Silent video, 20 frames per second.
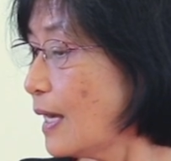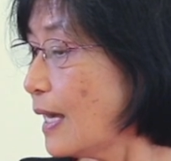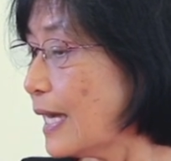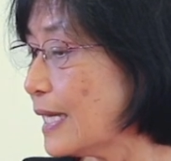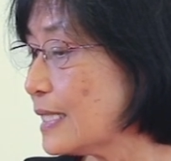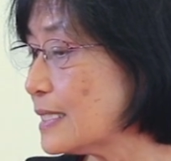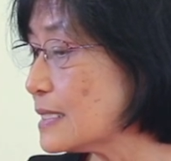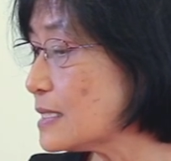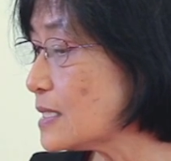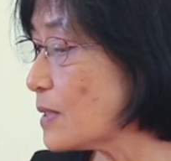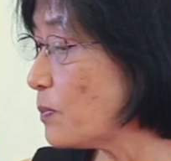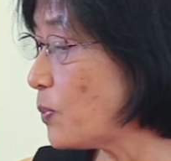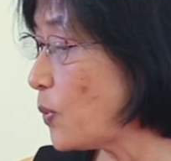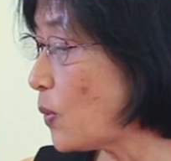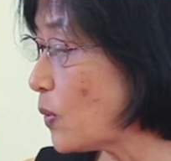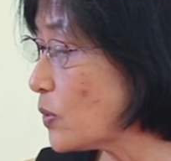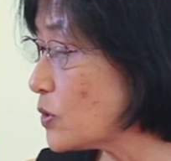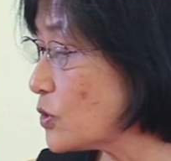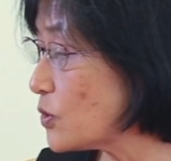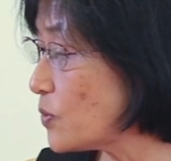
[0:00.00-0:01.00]
It is
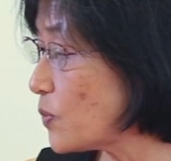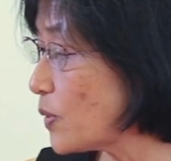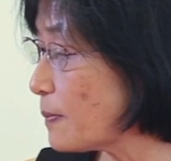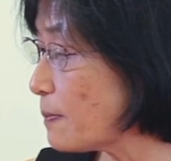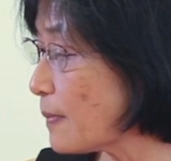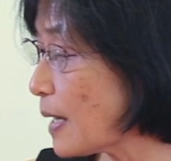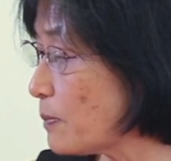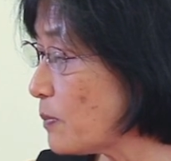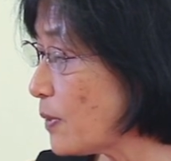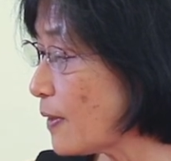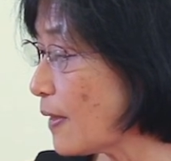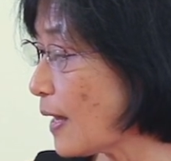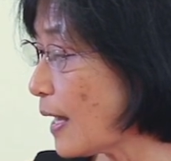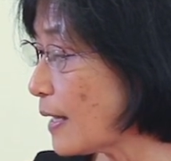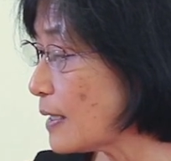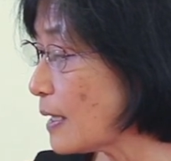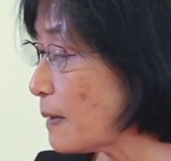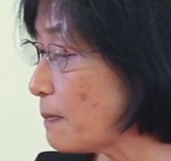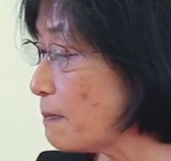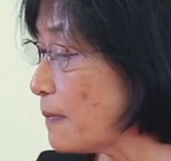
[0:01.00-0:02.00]
important to remember
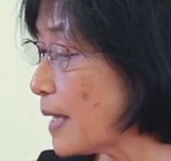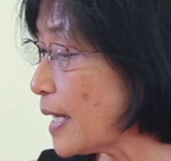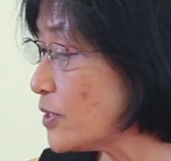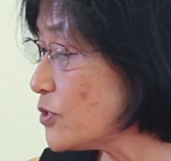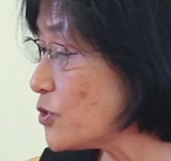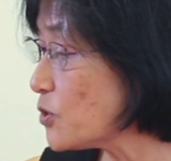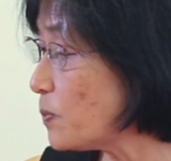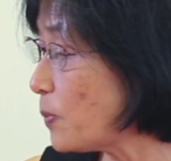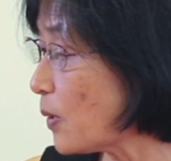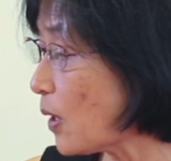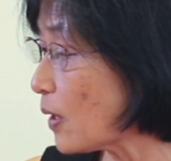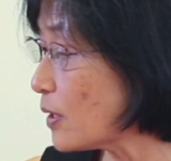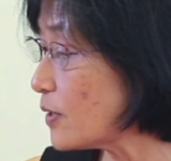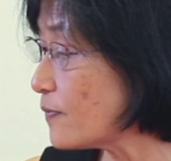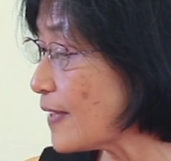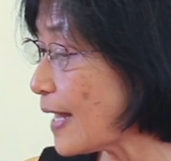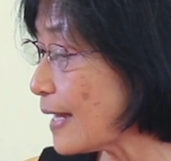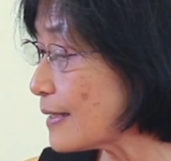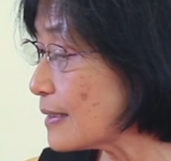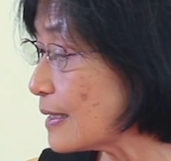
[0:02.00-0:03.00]
that a major part
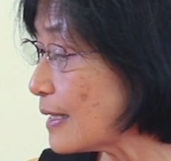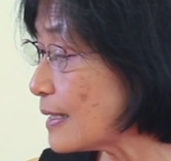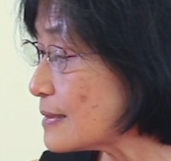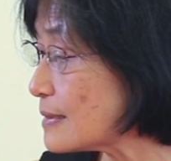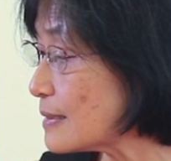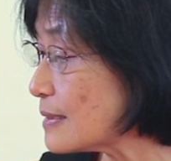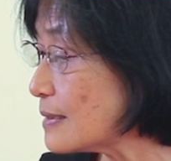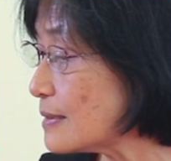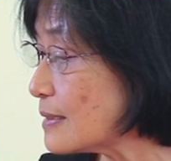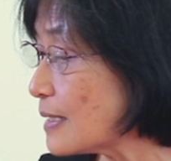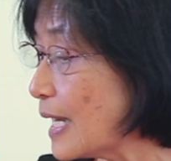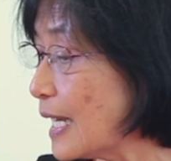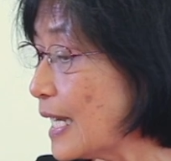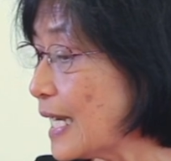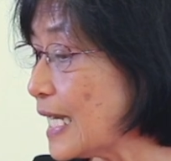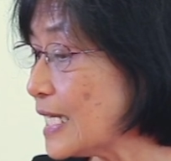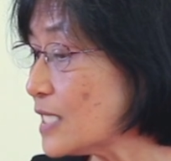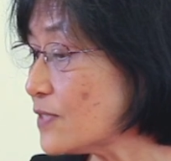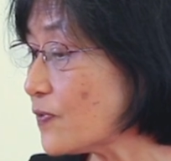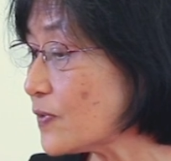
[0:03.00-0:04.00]
of adolescence
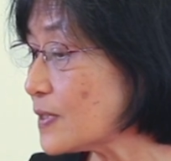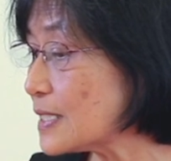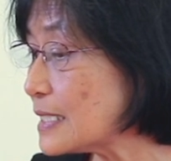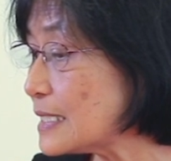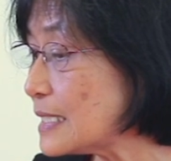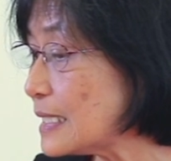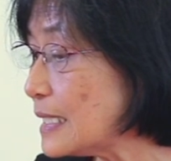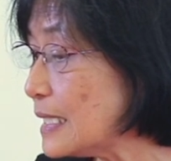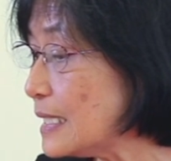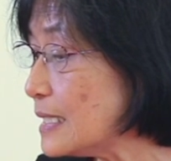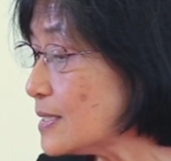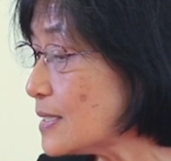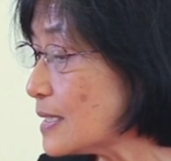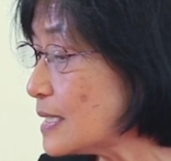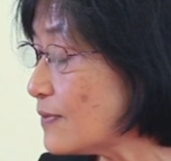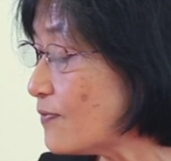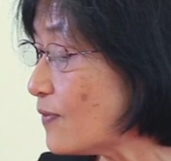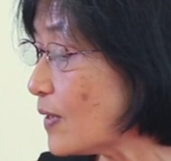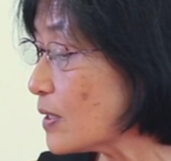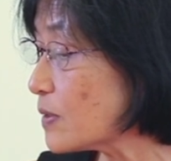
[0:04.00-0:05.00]
is for the teen to
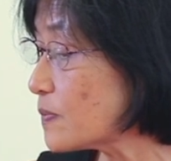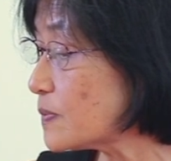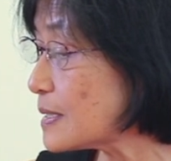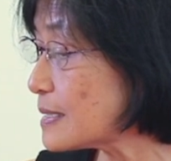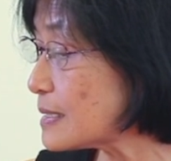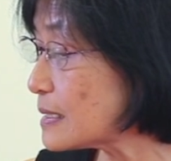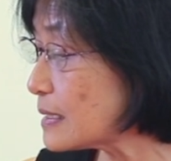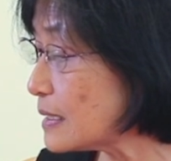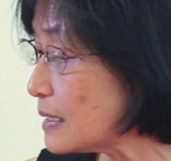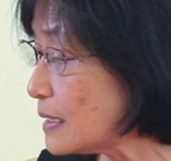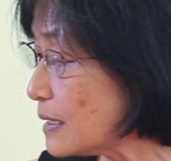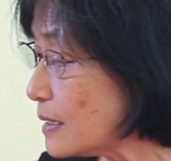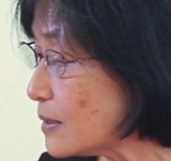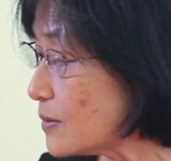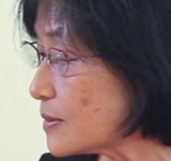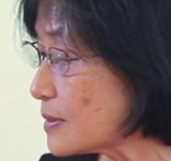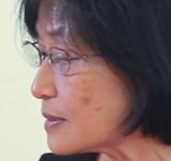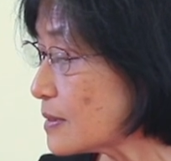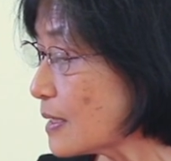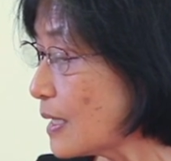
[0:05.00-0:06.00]
develop the
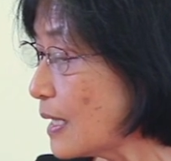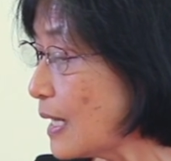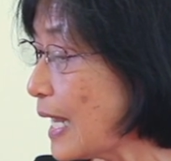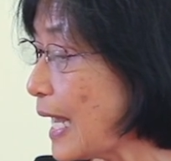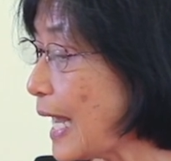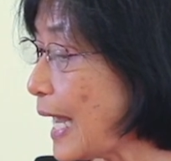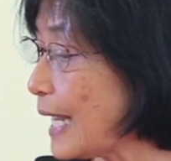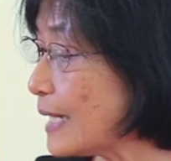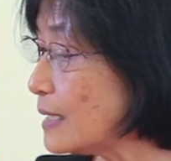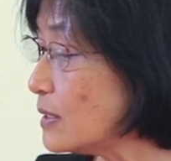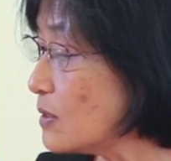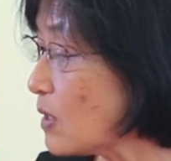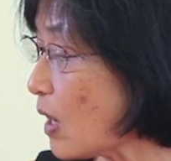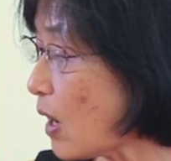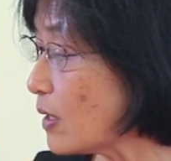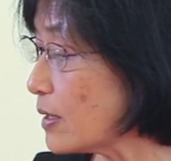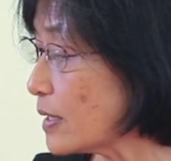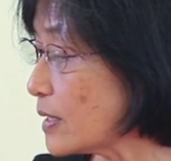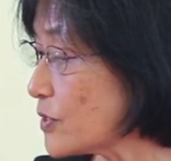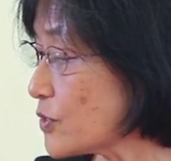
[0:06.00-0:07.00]
skills and
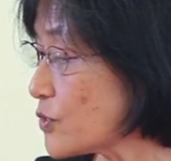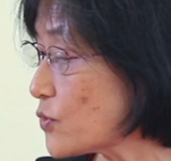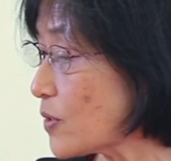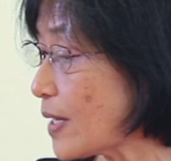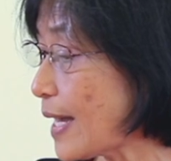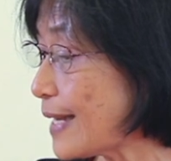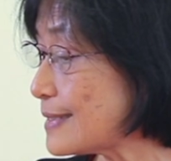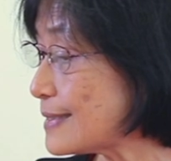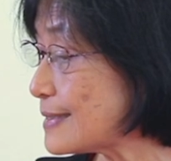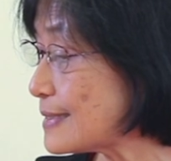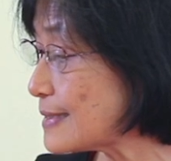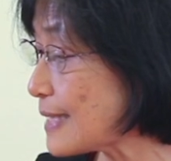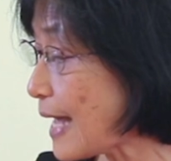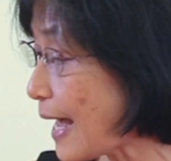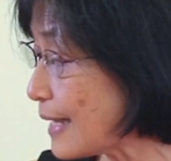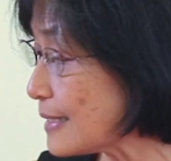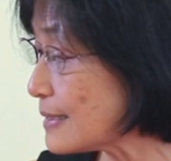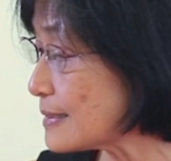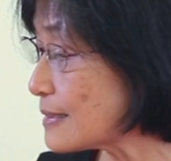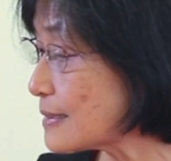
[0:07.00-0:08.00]
knowledge to
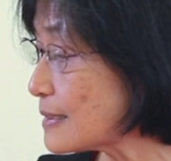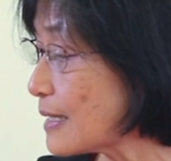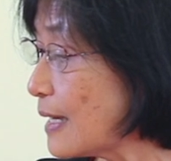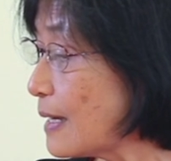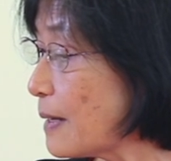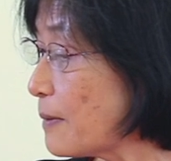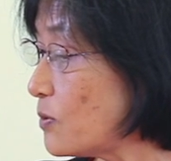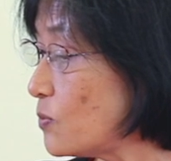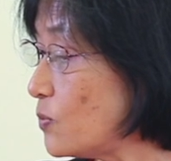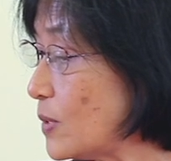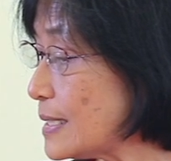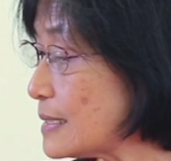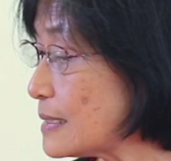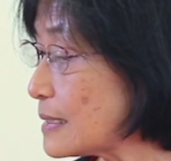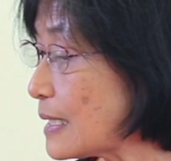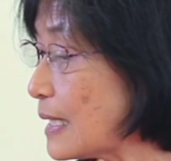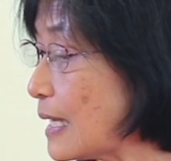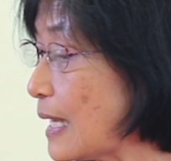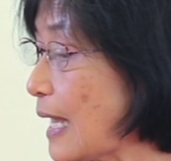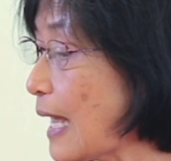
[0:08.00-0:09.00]
assess
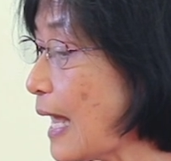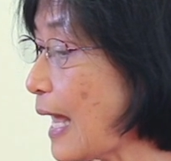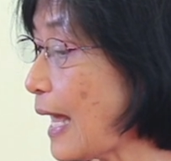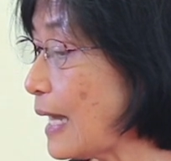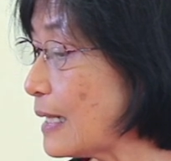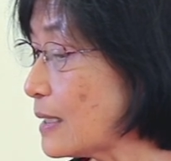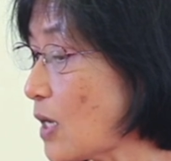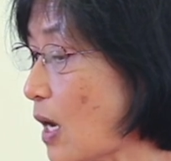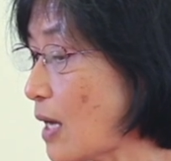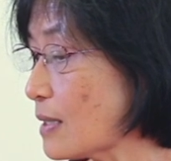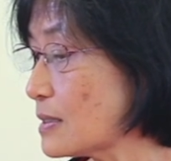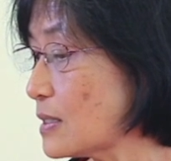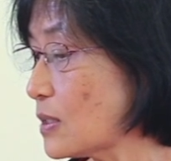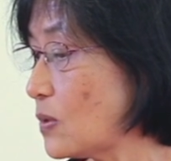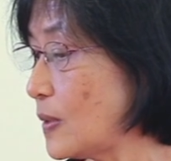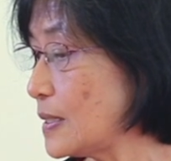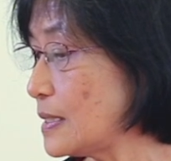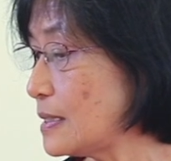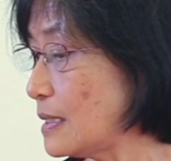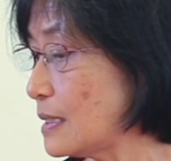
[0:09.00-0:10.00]
risk and
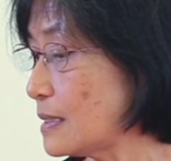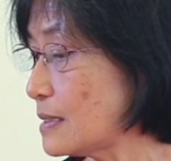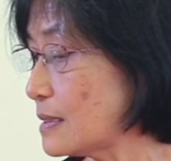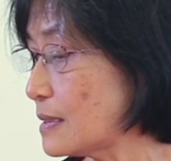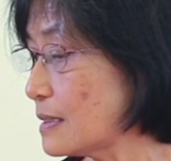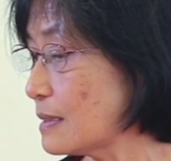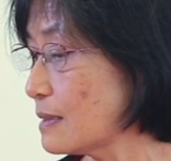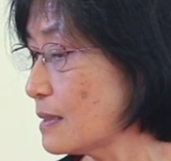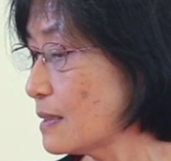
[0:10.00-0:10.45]
consequences.